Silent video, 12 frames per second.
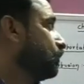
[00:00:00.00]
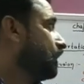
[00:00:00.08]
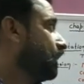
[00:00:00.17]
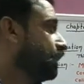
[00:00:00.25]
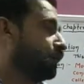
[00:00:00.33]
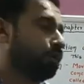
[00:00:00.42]

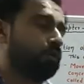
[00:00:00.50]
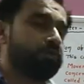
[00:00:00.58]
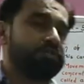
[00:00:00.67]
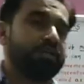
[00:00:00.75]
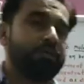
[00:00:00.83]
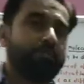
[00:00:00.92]
across the
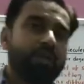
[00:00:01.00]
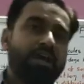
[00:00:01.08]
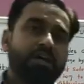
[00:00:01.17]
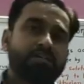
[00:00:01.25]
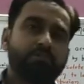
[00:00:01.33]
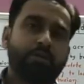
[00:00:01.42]

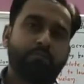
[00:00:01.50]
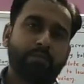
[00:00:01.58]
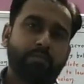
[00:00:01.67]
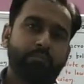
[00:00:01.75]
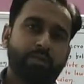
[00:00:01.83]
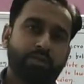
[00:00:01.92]
plasma
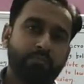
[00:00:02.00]
membrane.